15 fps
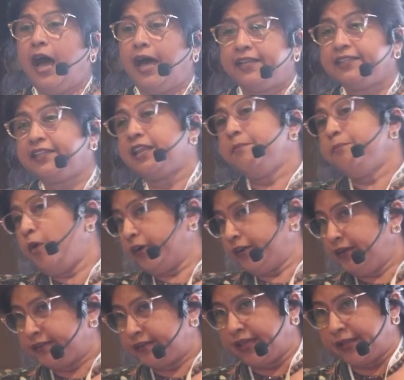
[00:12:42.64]
Another
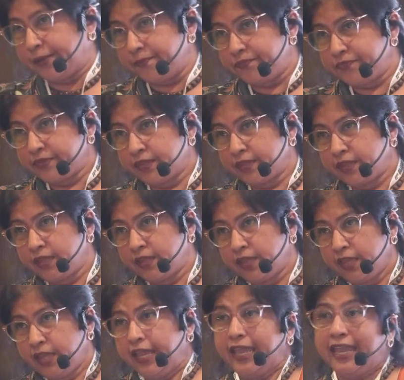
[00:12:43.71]
important thing,
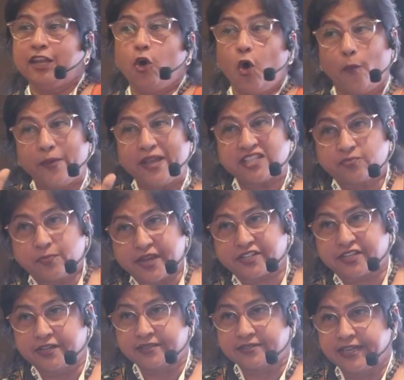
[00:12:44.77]
in obese
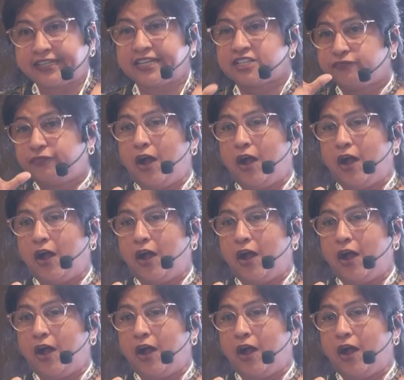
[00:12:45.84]
patients, it is